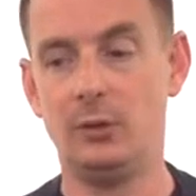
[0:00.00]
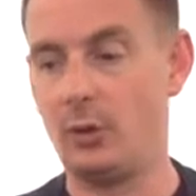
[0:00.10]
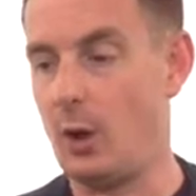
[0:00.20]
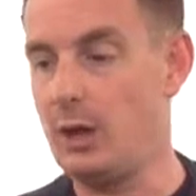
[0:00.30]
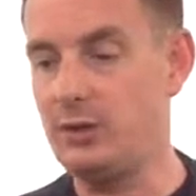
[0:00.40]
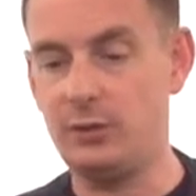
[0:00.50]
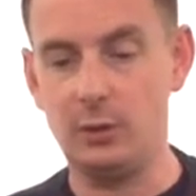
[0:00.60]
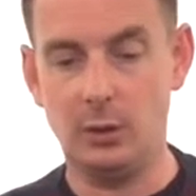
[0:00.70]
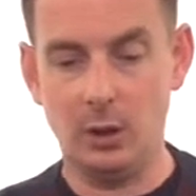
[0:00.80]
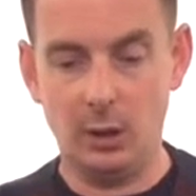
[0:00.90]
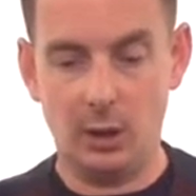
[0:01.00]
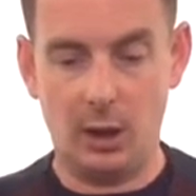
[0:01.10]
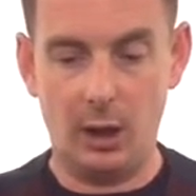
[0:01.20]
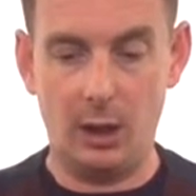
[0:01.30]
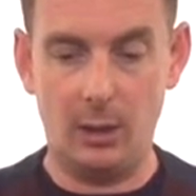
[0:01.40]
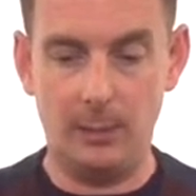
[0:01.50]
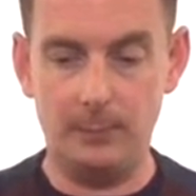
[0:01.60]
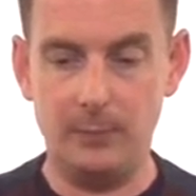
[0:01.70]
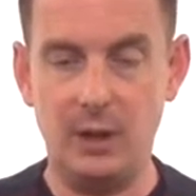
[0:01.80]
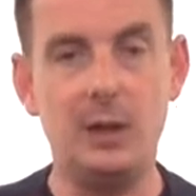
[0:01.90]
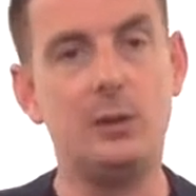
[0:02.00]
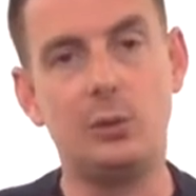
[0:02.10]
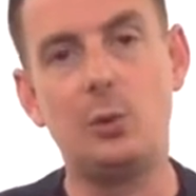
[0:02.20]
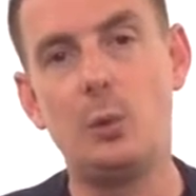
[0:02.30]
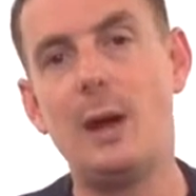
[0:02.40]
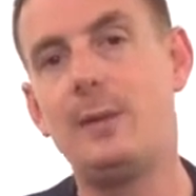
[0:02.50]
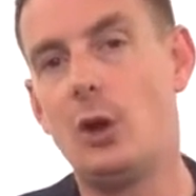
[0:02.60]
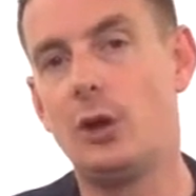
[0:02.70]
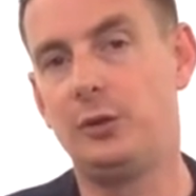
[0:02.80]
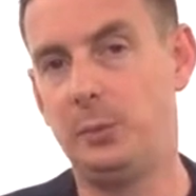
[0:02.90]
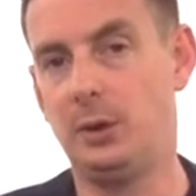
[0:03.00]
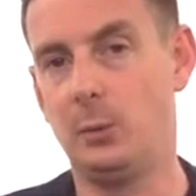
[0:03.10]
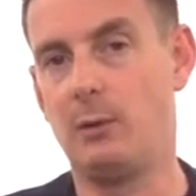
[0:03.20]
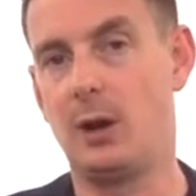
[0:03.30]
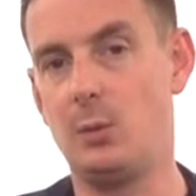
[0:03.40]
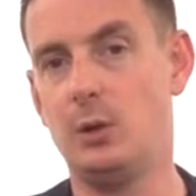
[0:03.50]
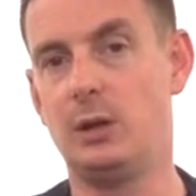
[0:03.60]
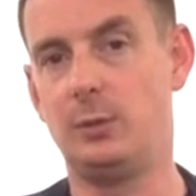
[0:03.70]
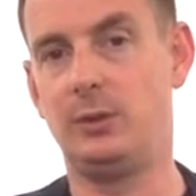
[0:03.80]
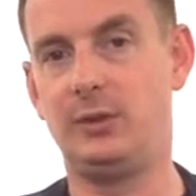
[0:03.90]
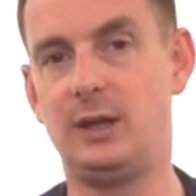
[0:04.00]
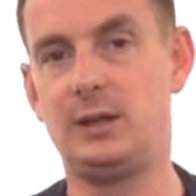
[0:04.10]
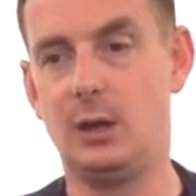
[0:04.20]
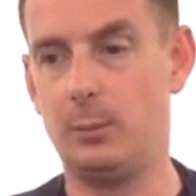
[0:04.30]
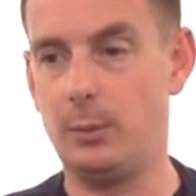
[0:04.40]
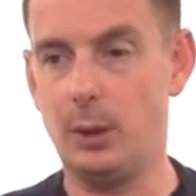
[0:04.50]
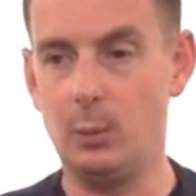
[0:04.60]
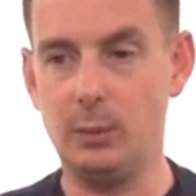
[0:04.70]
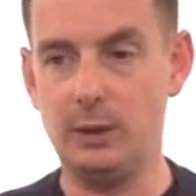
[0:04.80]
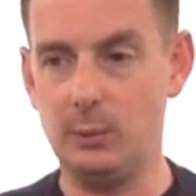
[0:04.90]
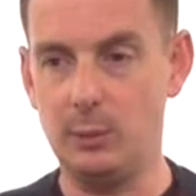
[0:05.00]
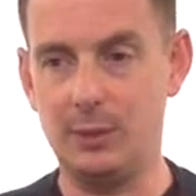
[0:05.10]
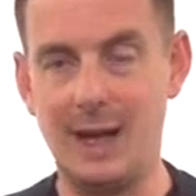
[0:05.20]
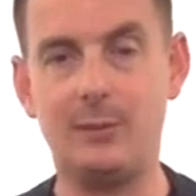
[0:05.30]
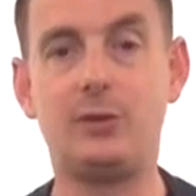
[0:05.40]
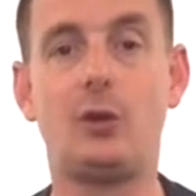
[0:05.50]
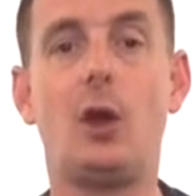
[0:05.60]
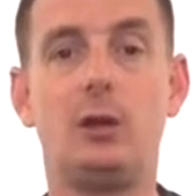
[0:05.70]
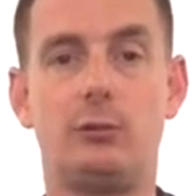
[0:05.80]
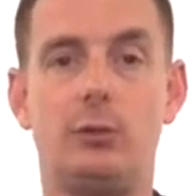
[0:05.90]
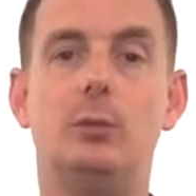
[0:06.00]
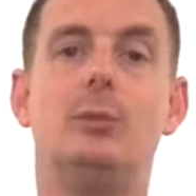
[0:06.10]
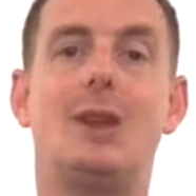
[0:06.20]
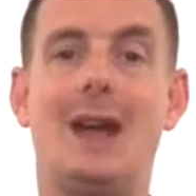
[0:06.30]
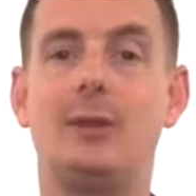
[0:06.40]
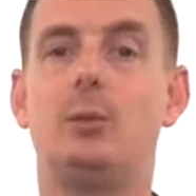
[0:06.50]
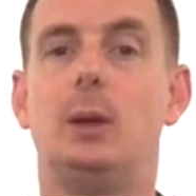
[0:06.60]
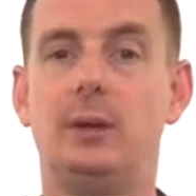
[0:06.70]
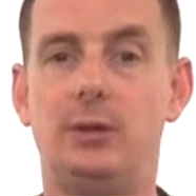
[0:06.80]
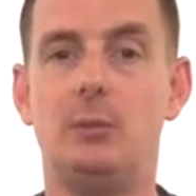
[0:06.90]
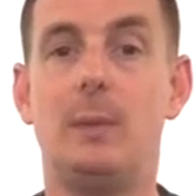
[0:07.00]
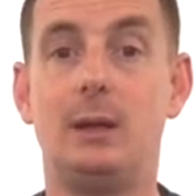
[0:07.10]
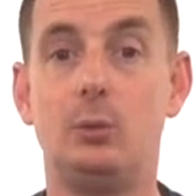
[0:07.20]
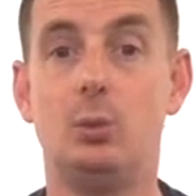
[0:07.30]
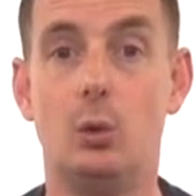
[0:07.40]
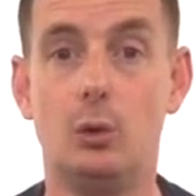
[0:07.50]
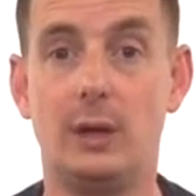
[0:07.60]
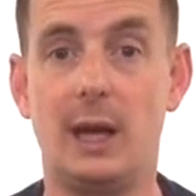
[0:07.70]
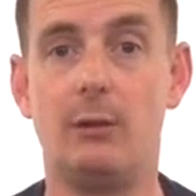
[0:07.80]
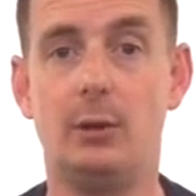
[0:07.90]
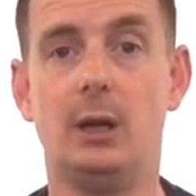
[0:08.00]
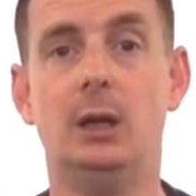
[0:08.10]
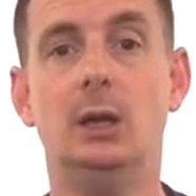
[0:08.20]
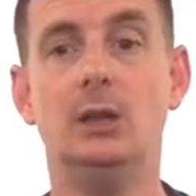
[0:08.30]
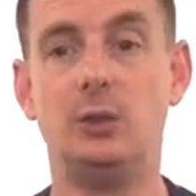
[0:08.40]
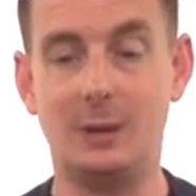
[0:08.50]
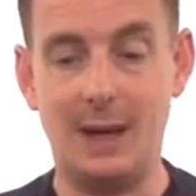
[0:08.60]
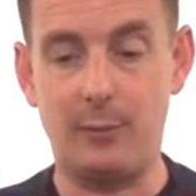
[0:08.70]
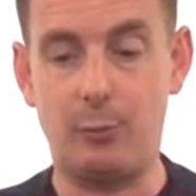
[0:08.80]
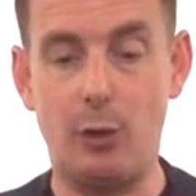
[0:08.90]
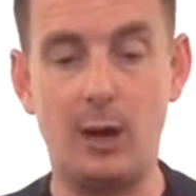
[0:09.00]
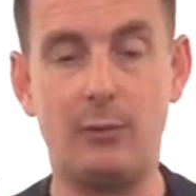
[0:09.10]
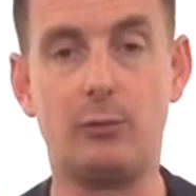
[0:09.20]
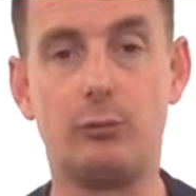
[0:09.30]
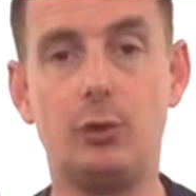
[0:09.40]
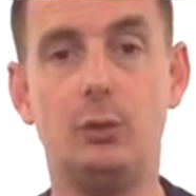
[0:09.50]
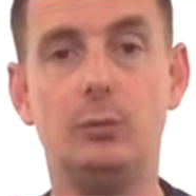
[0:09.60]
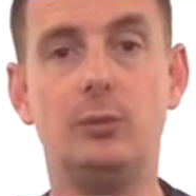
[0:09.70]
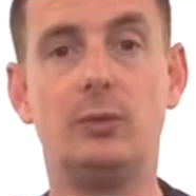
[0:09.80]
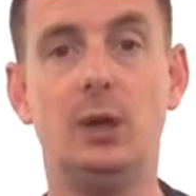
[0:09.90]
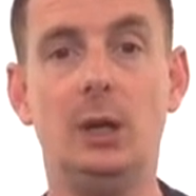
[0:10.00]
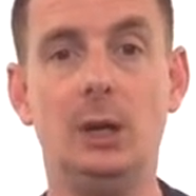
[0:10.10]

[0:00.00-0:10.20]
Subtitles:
So I used to, the way the hospital where I worked was set up, we would have side rooms as well as the main ward area. So we'd have private rooms.